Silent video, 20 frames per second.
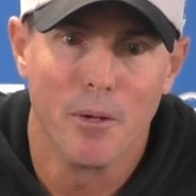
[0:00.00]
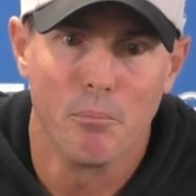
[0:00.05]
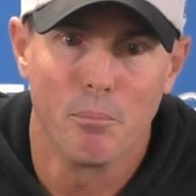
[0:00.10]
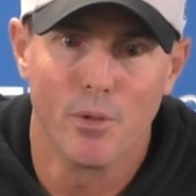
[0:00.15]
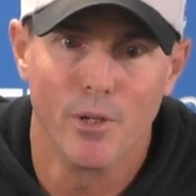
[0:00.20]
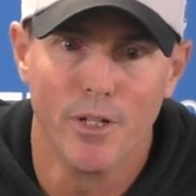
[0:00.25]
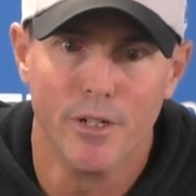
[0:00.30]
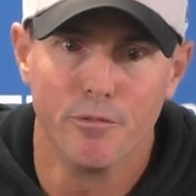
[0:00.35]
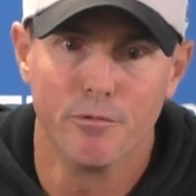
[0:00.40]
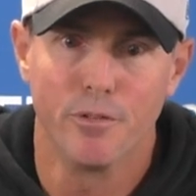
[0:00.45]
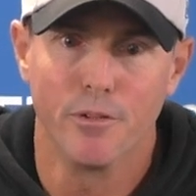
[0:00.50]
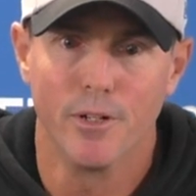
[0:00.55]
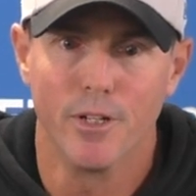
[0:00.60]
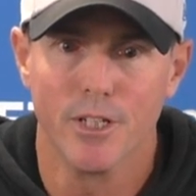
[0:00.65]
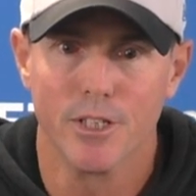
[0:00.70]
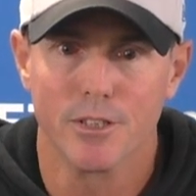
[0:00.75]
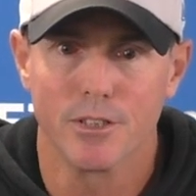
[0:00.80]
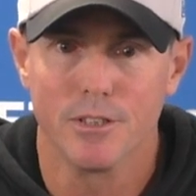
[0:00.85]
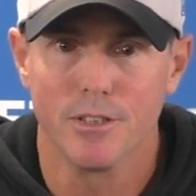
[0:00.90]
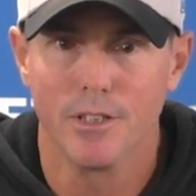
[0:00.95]
played for
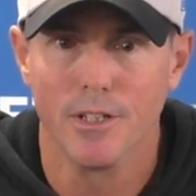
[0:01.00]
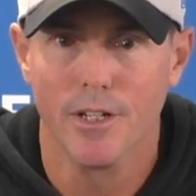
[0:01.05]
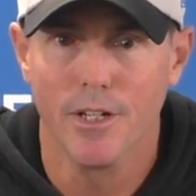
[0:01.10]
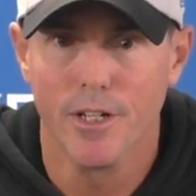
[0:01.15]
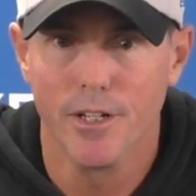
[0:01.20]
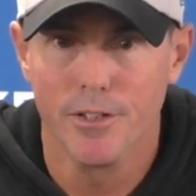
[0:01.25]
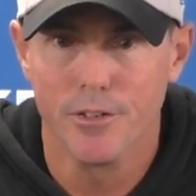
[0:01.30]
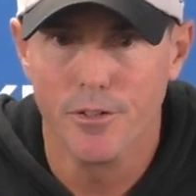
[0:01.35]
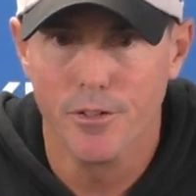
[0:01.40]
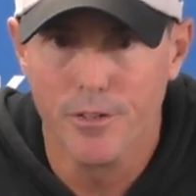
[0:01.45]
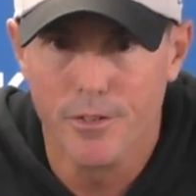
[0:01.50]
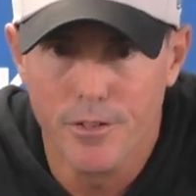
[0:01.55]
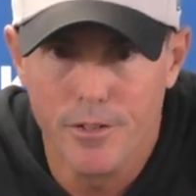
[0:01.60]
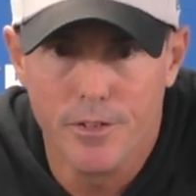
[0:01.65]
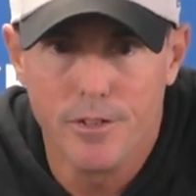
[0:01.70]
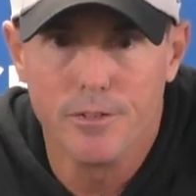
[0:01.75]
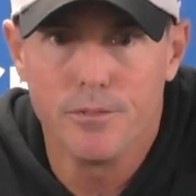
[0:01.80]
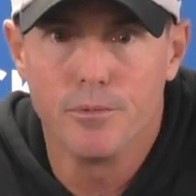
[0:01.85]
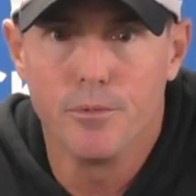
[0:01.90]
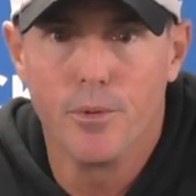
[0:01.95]
us uh, during
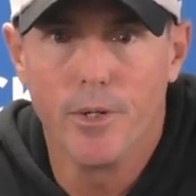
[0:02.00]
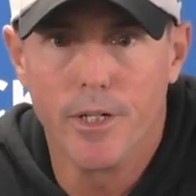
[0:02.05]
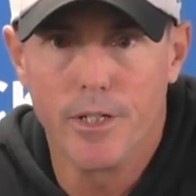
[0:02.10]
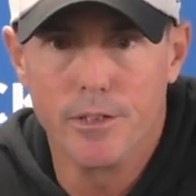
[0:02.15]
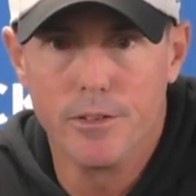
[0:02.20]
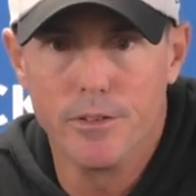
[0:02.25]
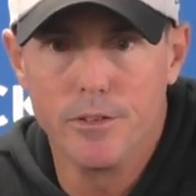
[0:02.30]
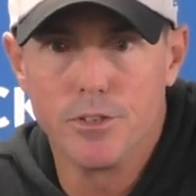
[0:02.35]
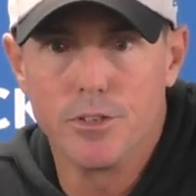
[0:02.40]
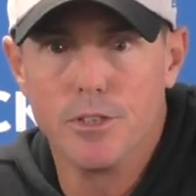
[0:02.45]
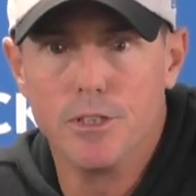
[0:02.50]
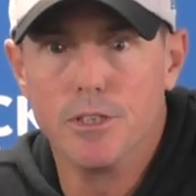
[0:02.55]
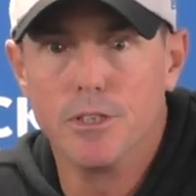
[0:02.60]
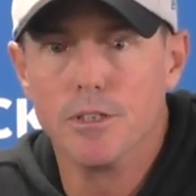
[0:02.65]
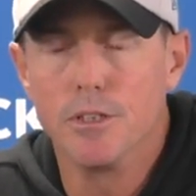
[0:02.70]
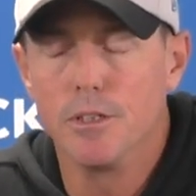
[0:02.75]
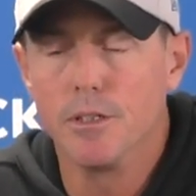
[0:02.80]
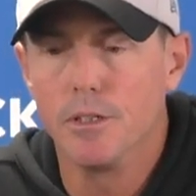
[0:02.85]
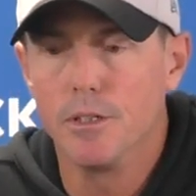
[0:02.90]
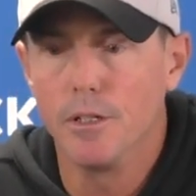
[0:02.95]
the regular
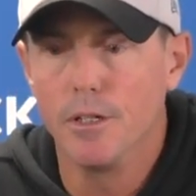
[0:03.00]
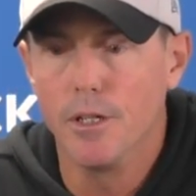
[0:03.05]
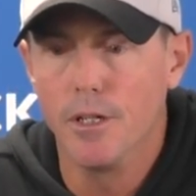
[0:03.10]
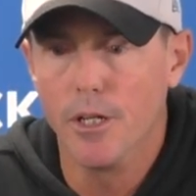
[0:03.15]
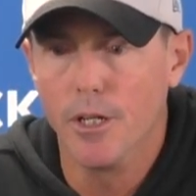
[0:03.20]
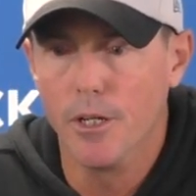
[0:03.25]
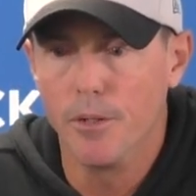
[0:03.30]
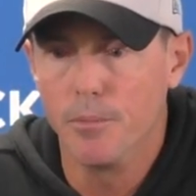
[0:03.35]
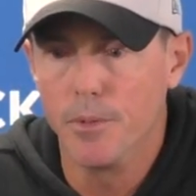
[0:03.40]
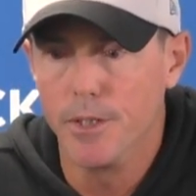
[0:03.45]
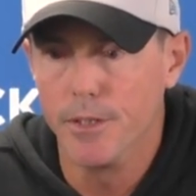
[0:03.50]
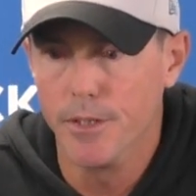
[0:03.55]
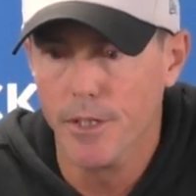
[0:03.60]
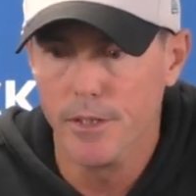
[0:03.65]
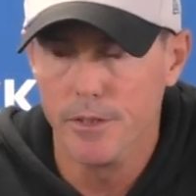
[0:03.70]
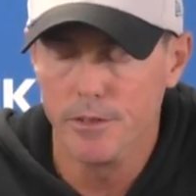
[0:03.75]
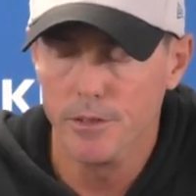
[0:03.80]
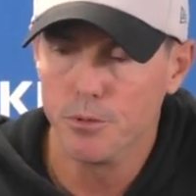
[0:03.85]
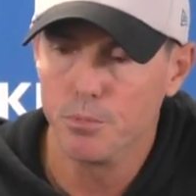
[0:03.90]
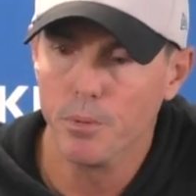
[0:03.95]
season, um, and
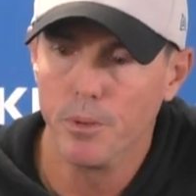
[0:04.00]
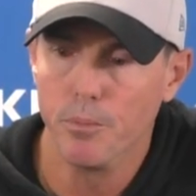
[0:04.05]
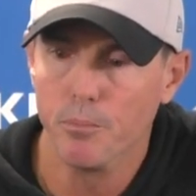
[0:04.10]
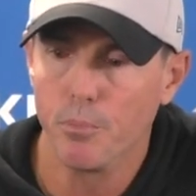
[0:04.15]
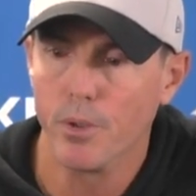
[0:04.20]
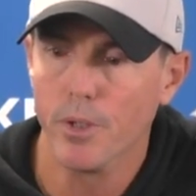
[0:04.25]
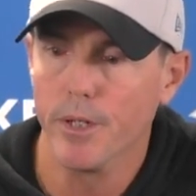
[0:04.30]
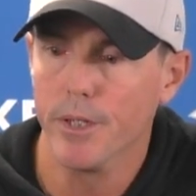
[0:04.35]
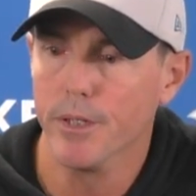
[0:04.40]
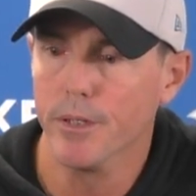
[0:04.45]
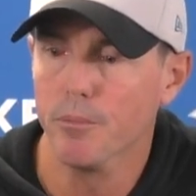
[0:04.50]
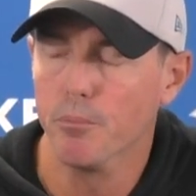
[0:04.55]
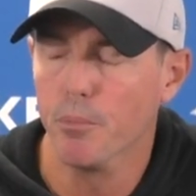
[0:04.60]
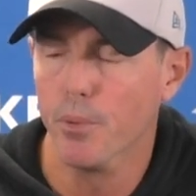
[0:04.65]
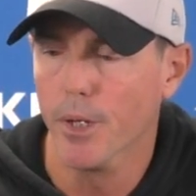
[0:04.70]
Daly's been playing.